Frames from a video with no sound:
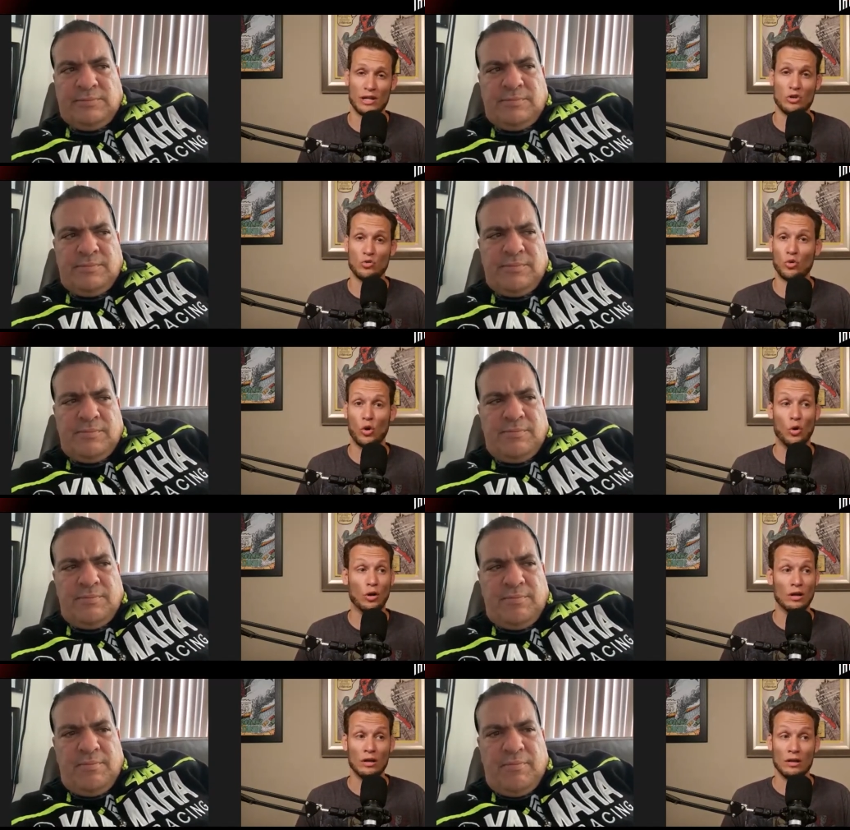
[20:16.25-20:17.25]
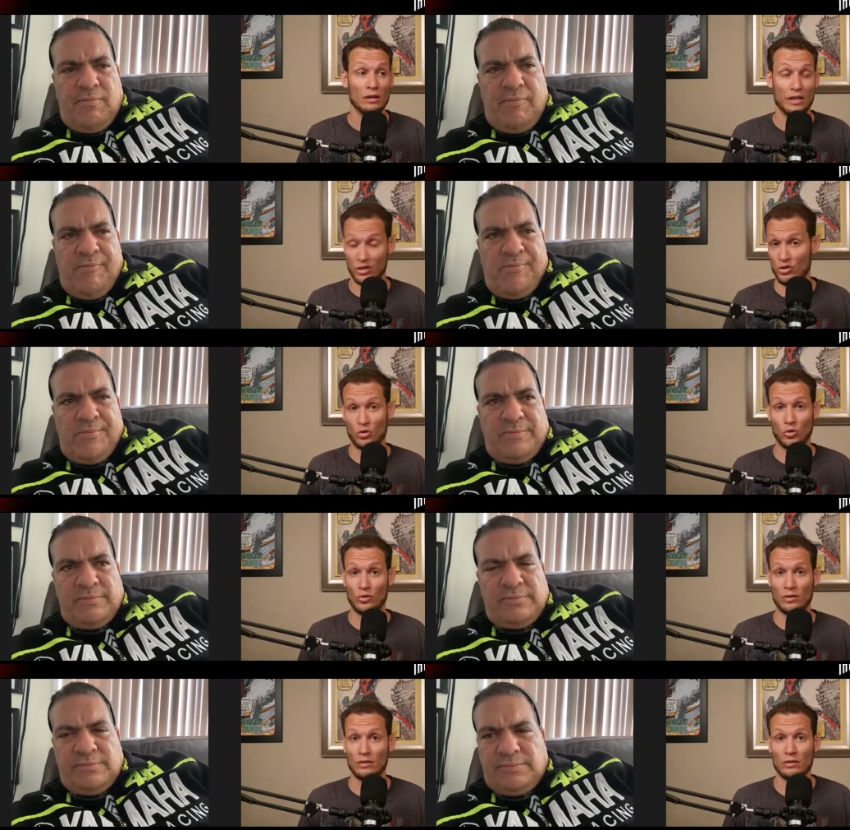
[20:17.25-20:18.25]
Speaker 1: and you roll, it's
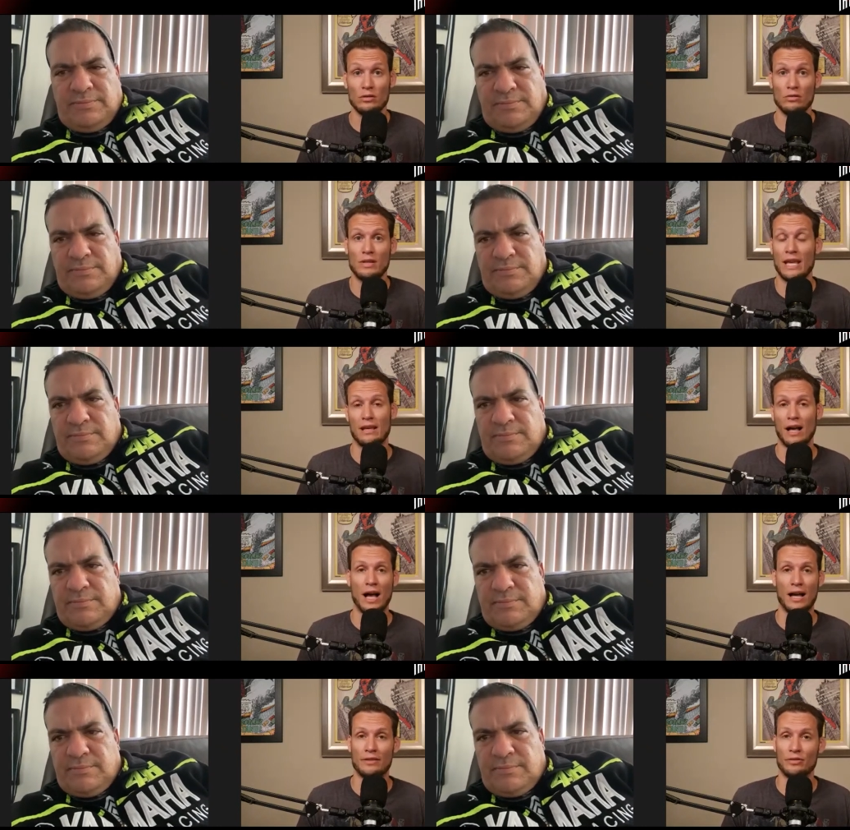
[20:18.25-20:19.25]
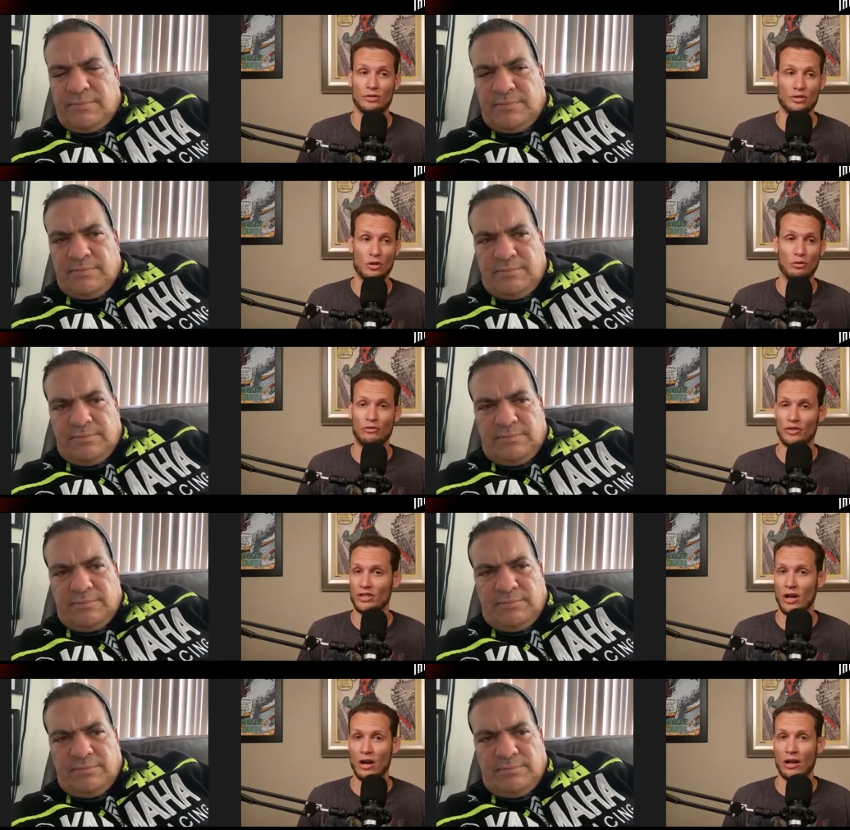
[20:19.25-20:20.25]
truth. You, you can't hide. There's no
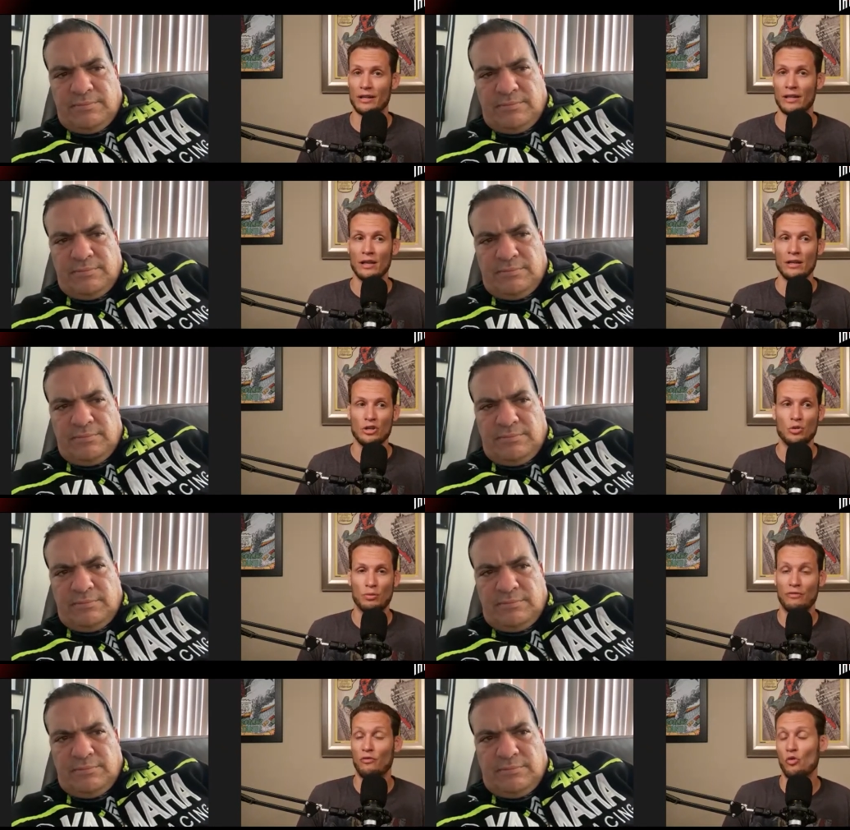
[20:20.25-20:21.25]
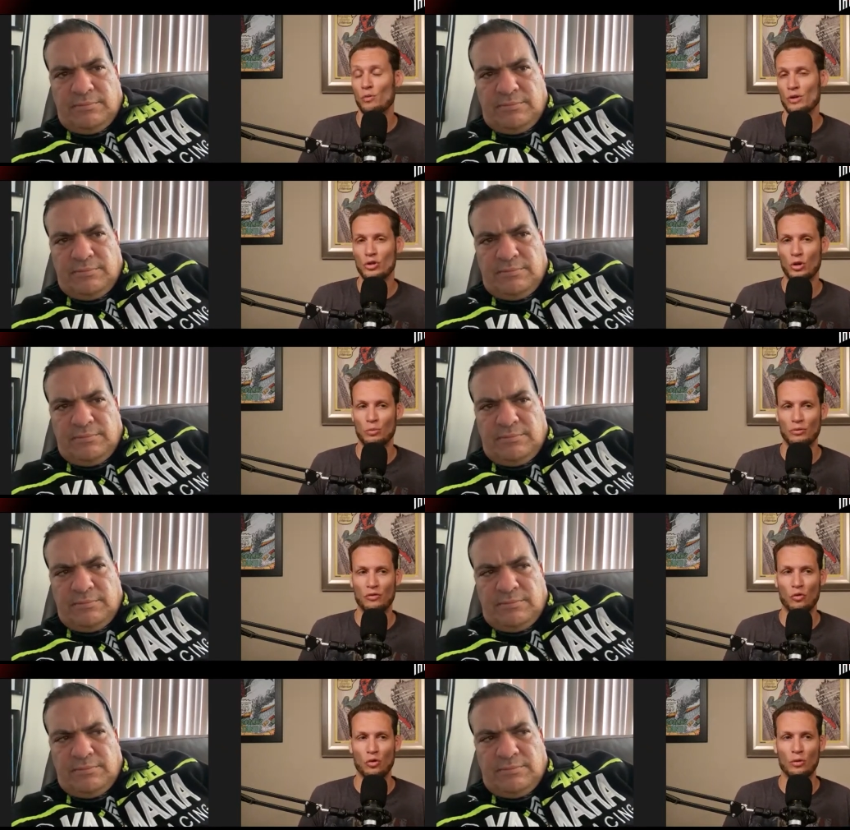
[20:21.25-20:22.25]
facade. You perform or you don't
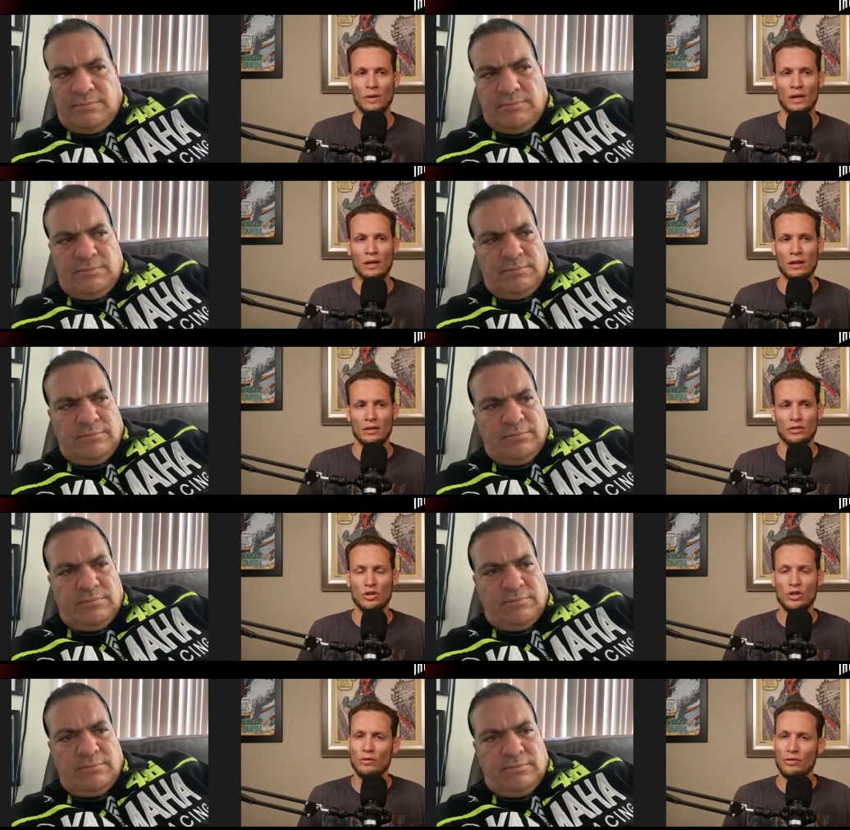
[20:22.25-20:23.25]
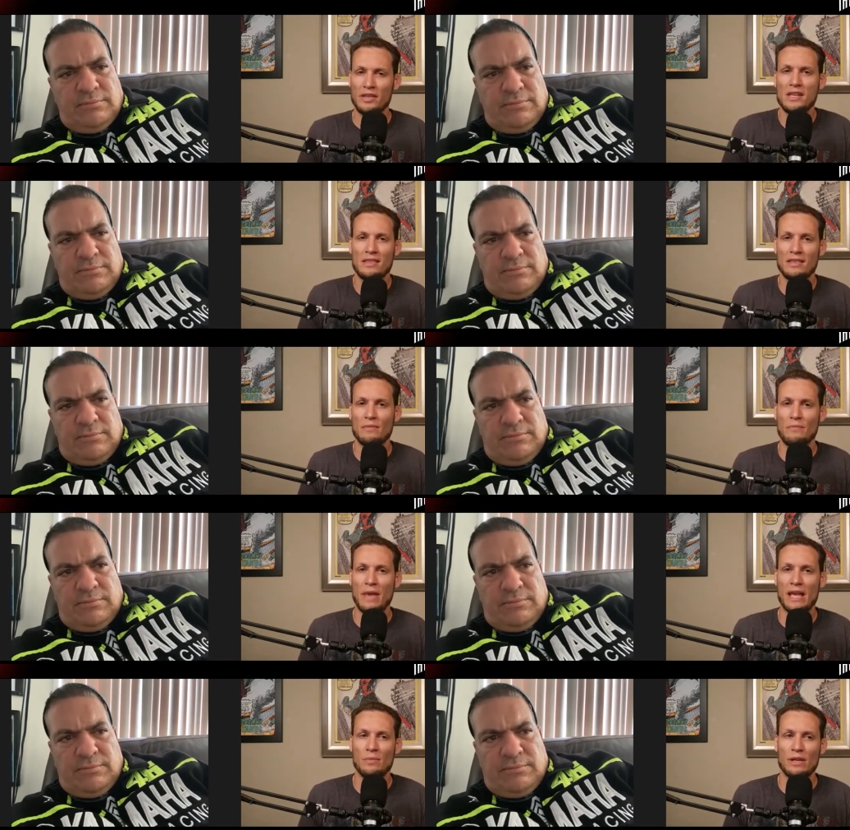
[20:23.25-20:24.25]
perform. Do you think that
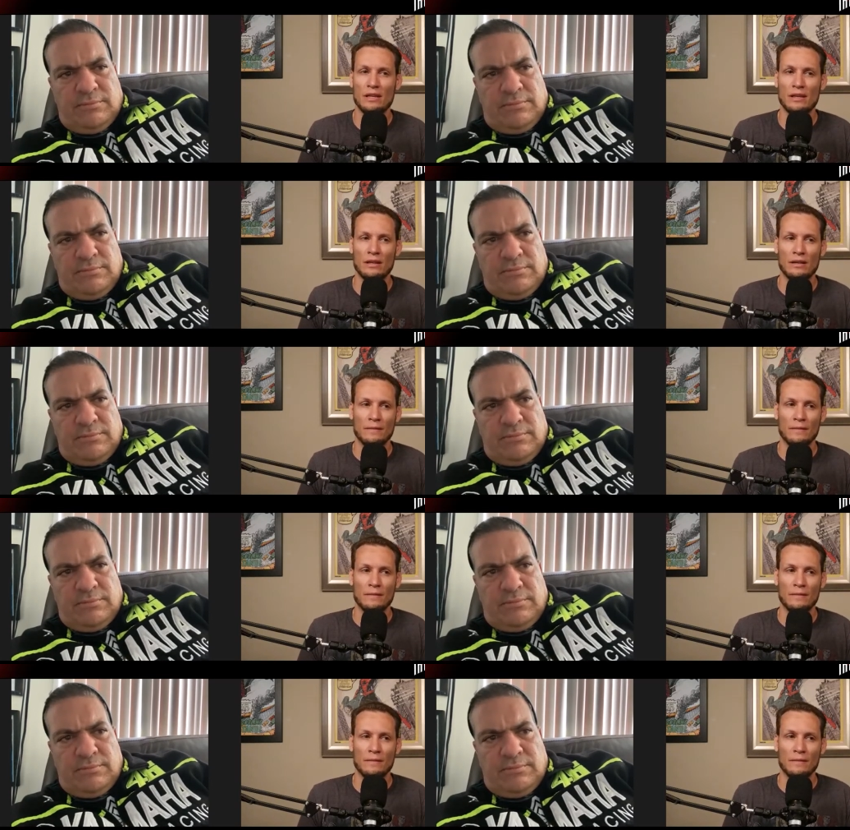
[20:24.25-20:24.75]
maybe